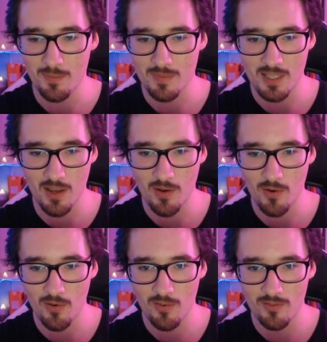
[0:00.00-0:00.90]

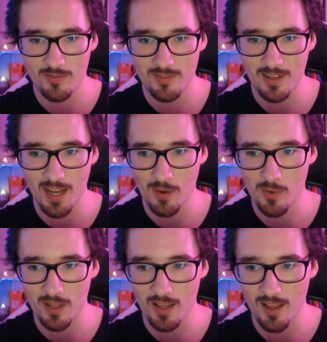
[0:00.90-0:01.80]
So I will